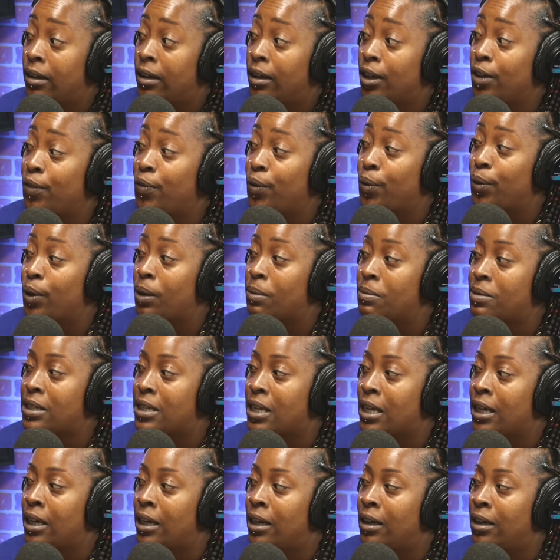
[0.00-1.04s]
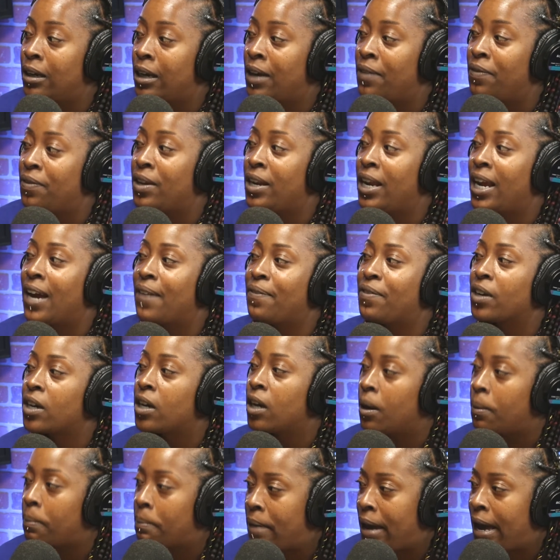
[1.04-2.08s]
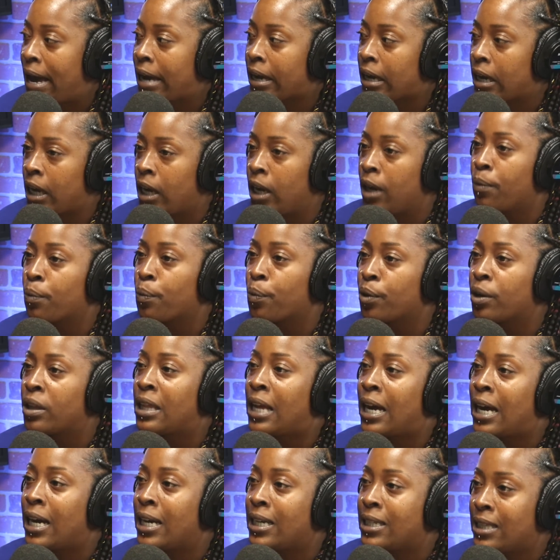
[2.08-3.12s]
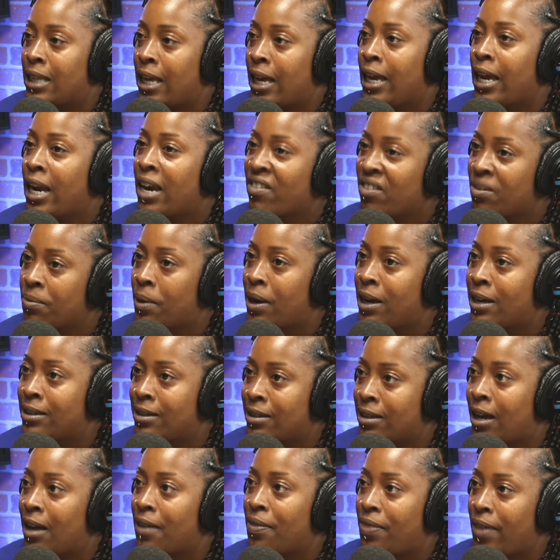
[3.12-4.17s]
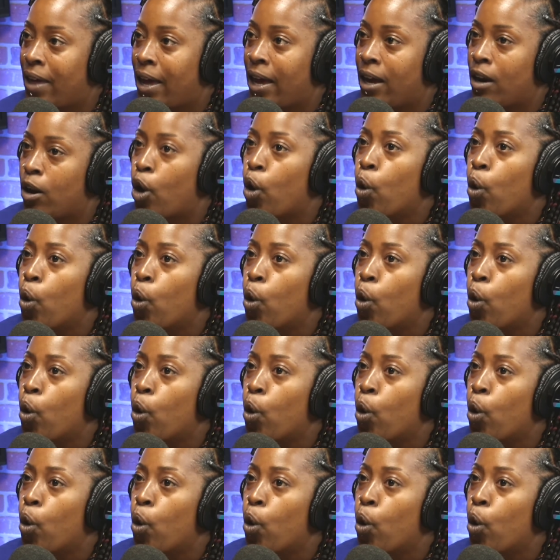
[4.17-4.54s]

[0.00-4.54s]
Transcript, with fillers: You feel what I'm saying? And then have to come back and realize that everybody's not that